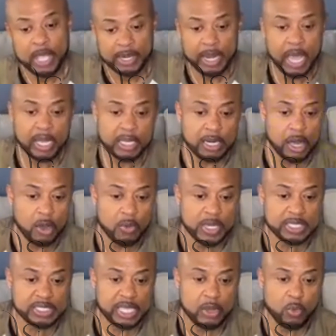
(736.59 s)
Now I can
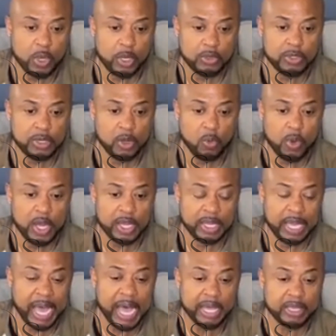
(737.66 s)
always say, well, you know
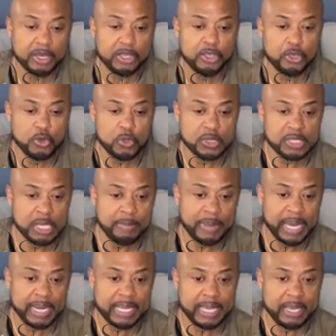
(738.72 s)
what? God could have used
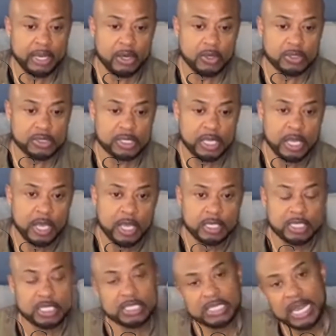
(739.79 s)
somebody else
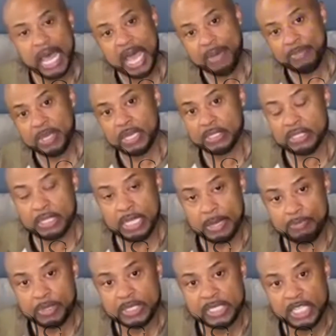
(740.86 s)
to slide me into
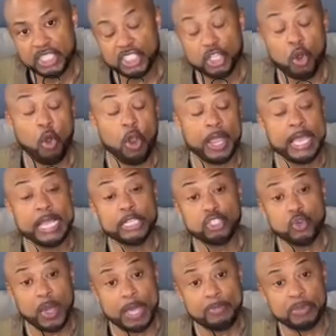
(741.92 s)
that position or
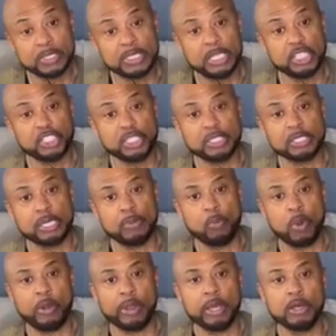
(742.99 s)
into a position
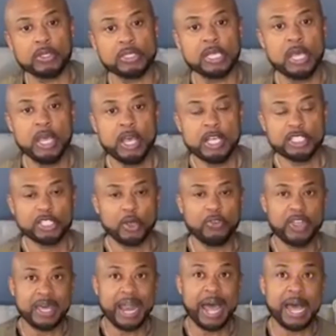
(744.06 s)
somewhere else
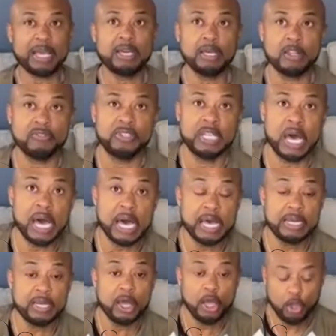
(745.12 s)
so that I could have
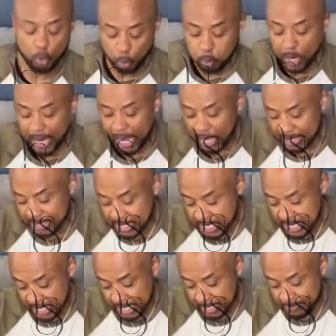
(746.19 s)
done what I
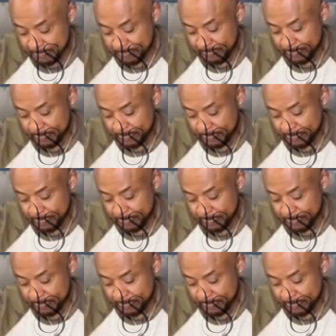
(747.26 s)
did.